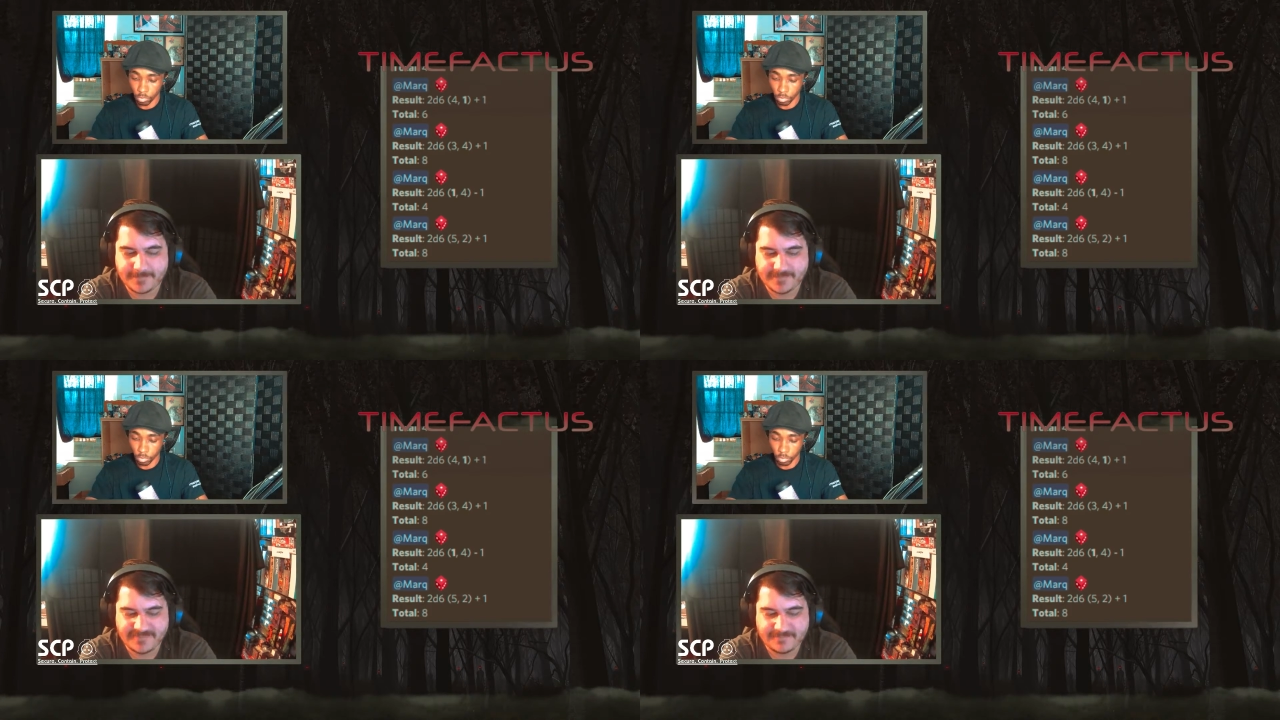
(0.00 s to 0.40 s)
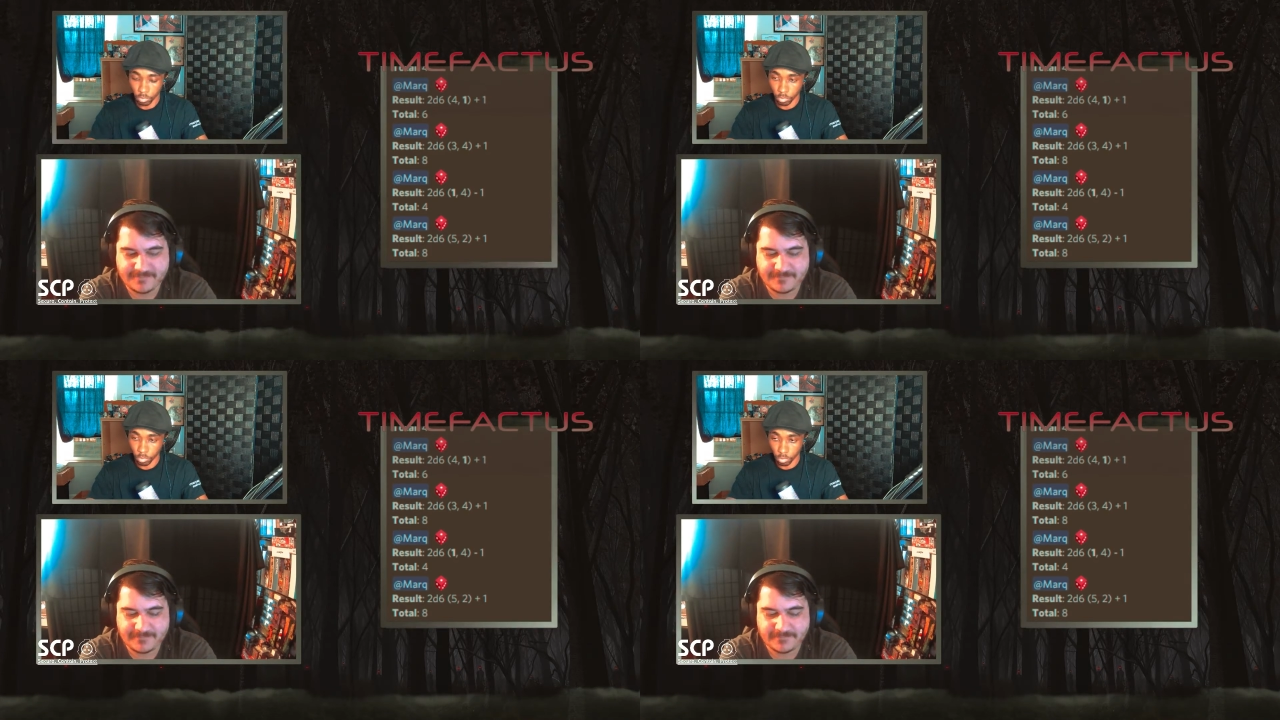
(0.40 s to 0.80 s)

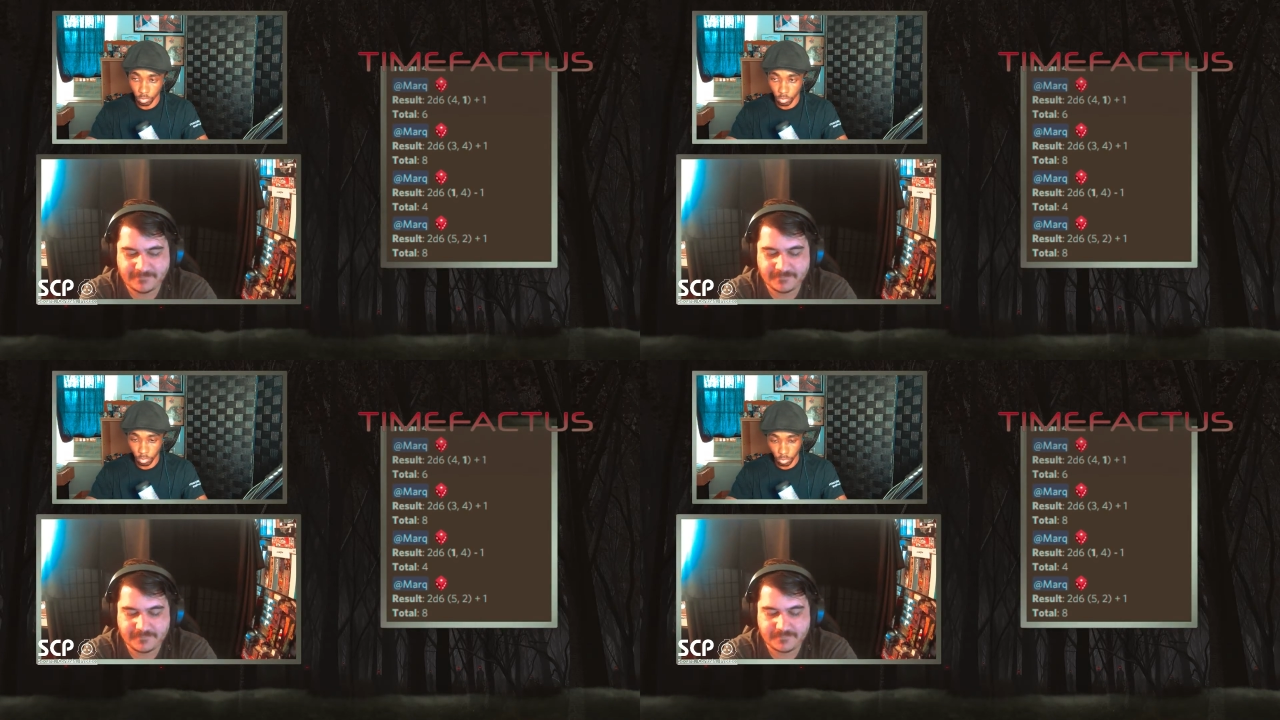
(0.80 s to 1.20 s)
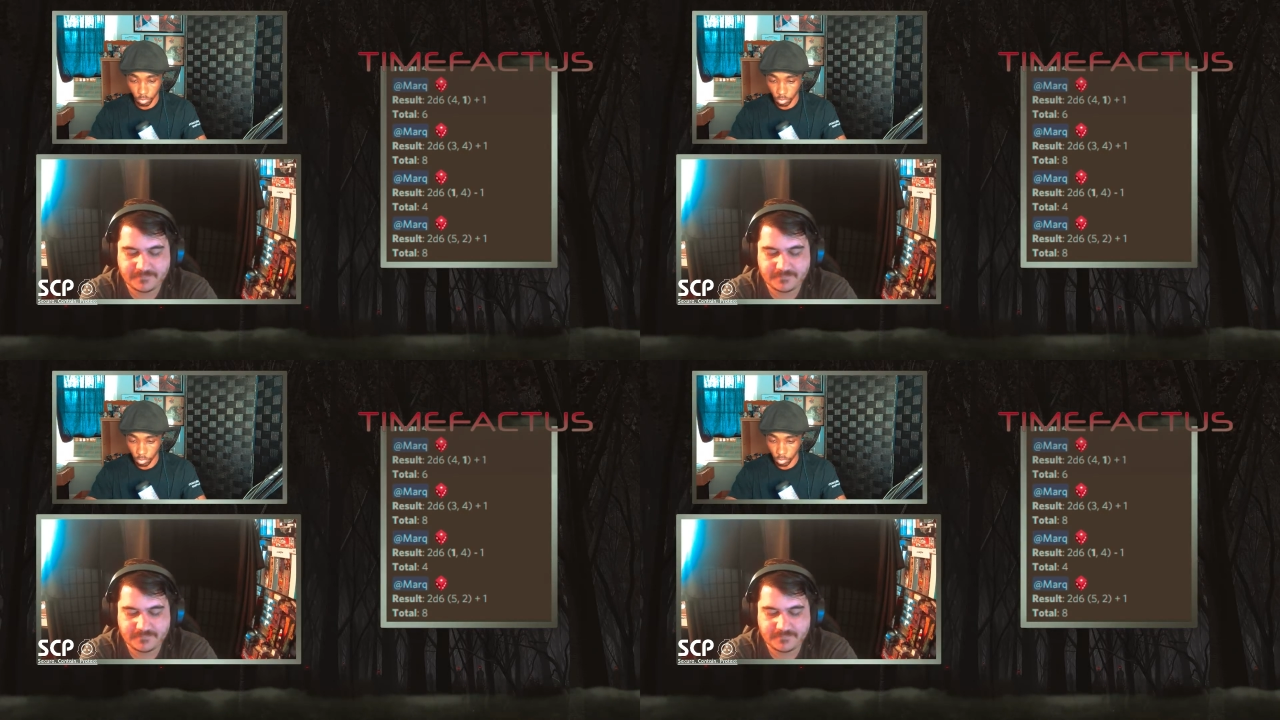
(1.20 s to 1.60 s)

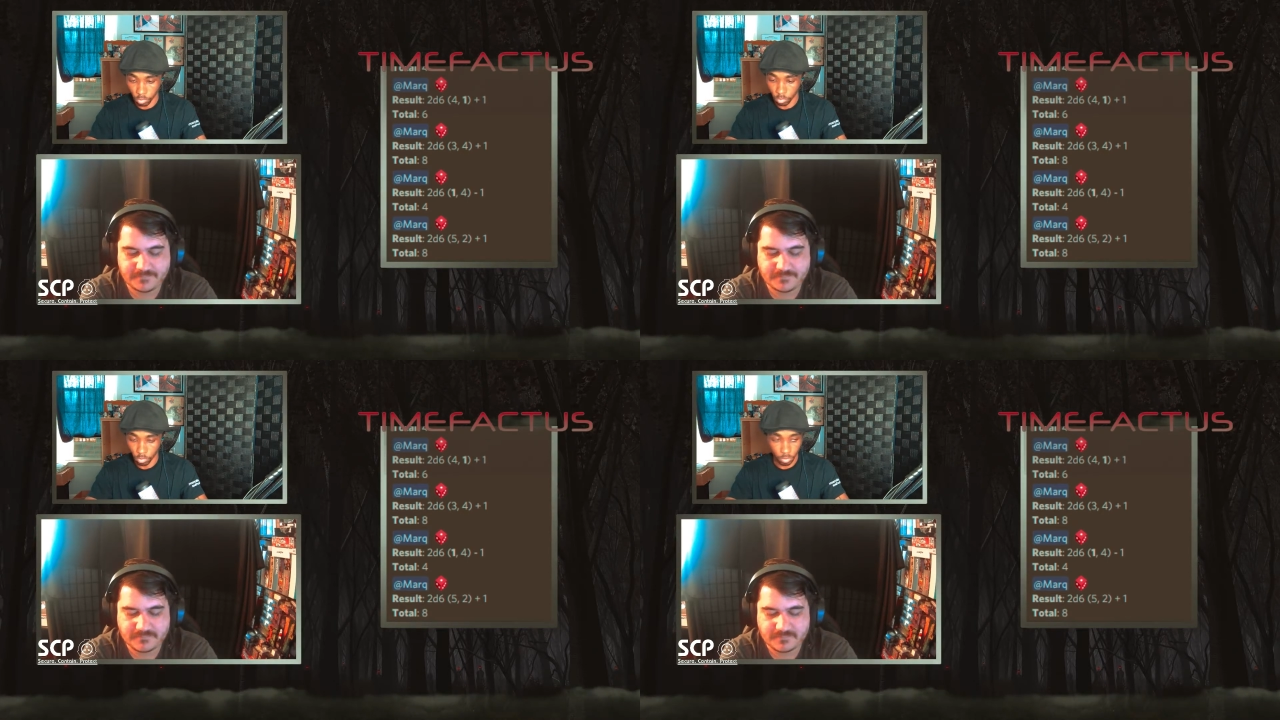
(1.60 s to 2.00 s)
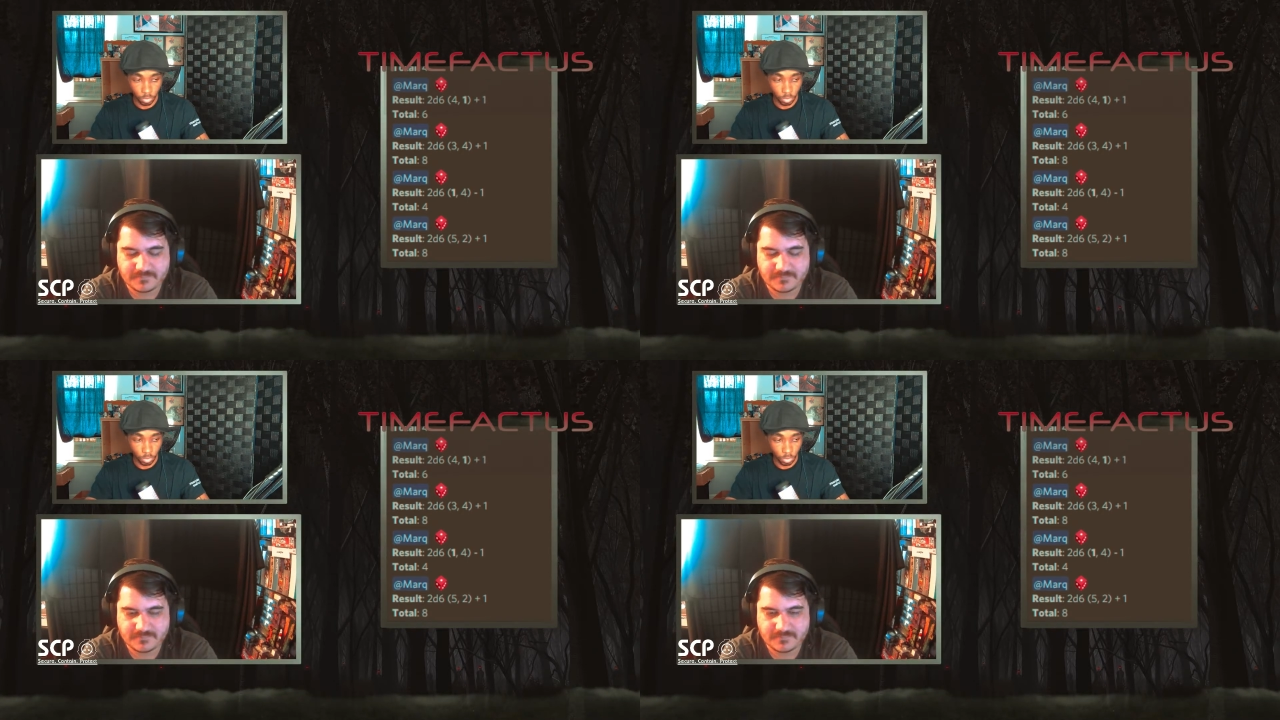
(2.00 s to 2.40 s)

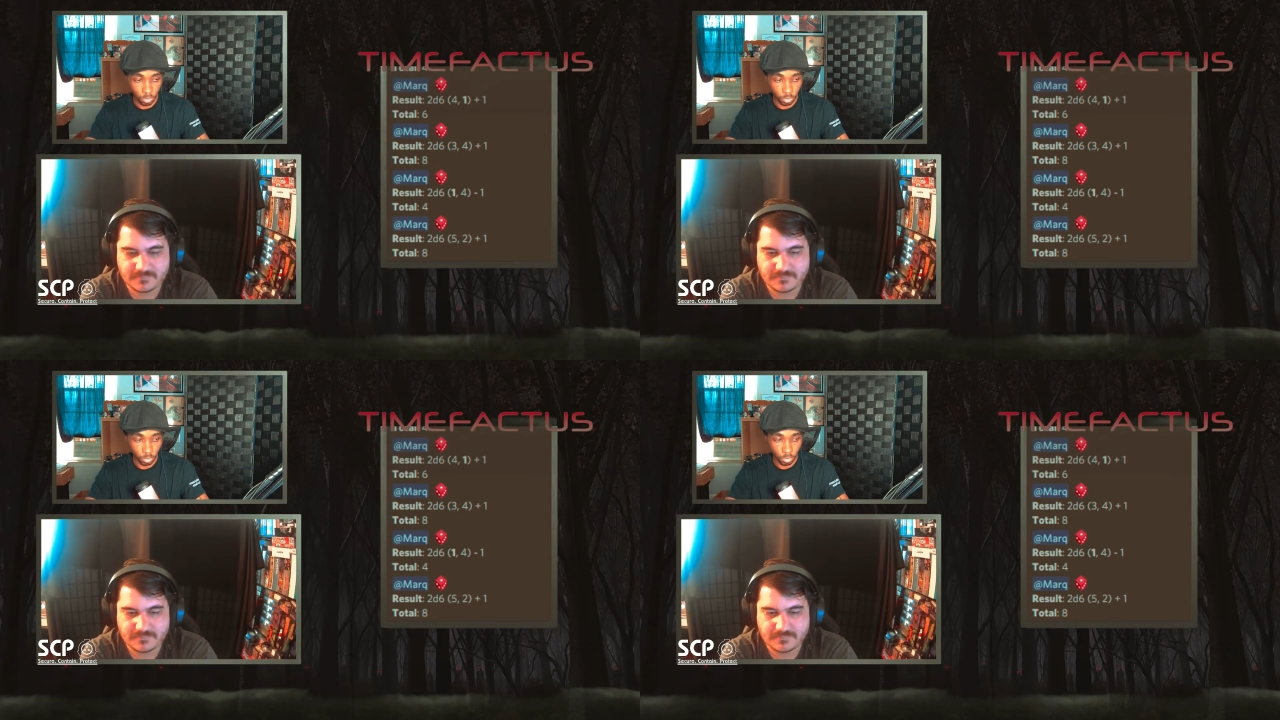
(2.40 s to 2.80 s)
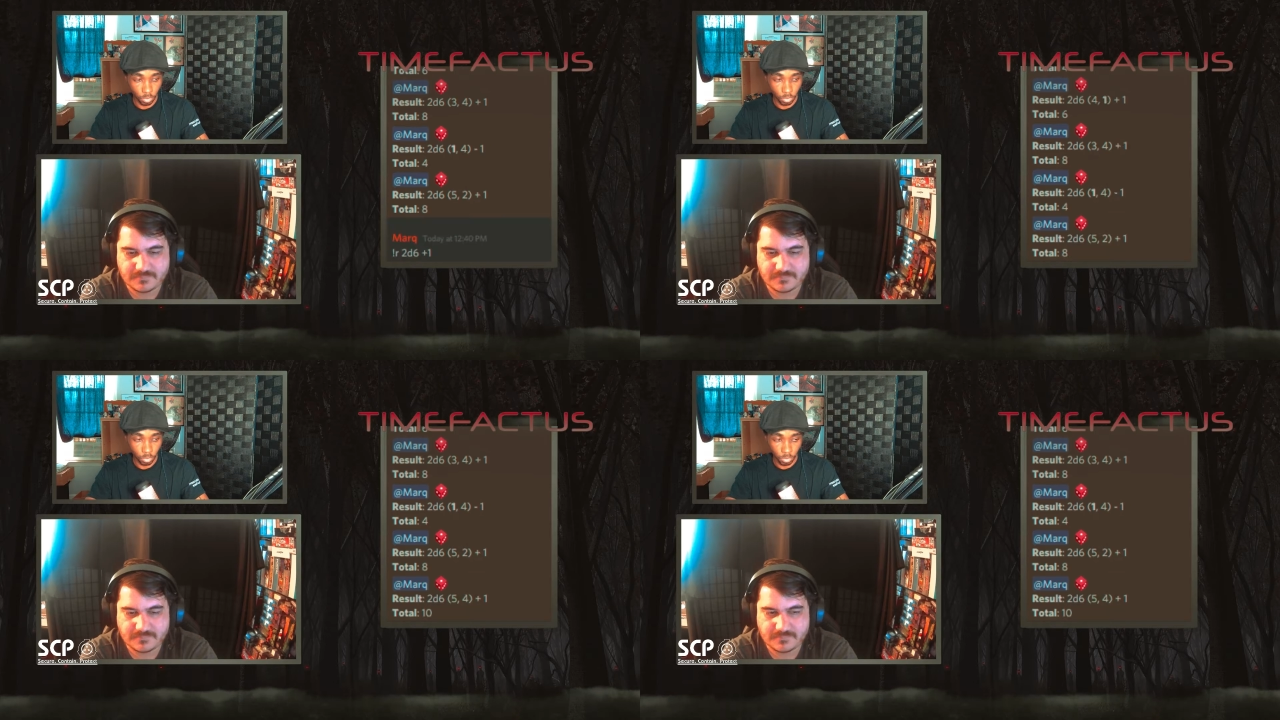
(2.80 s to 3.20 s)

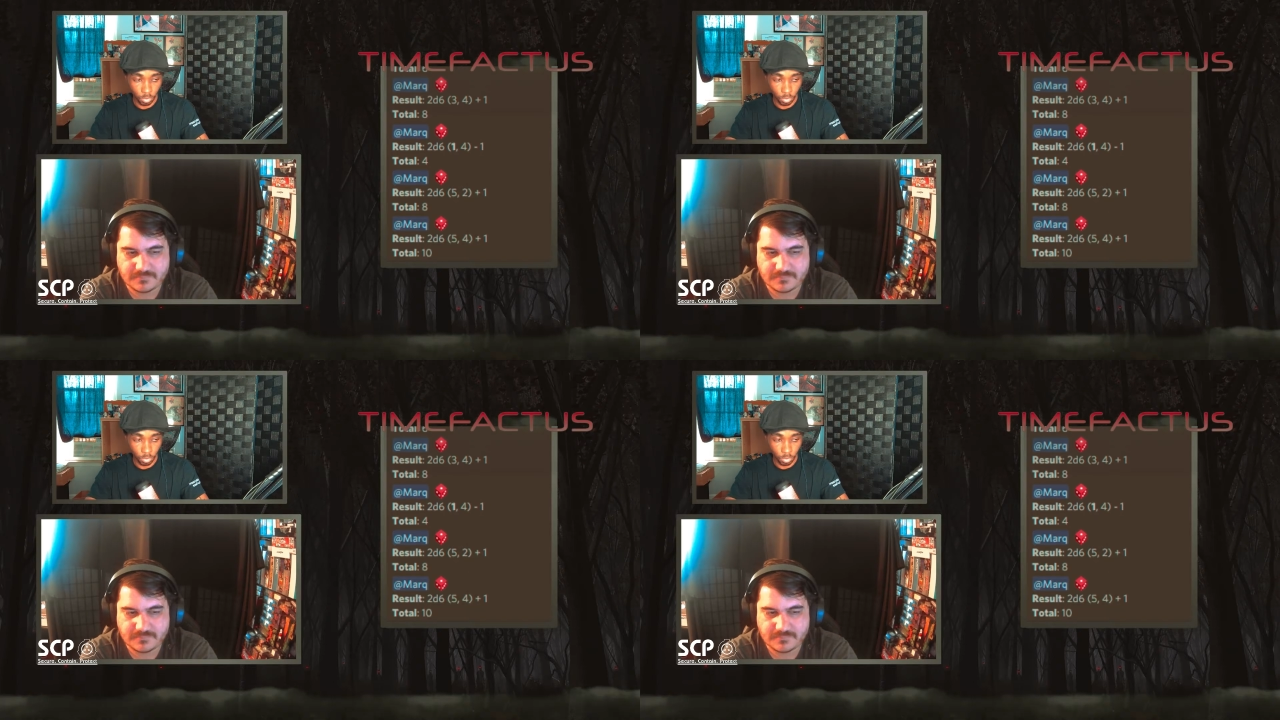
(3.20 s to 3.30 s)
(no one is talking)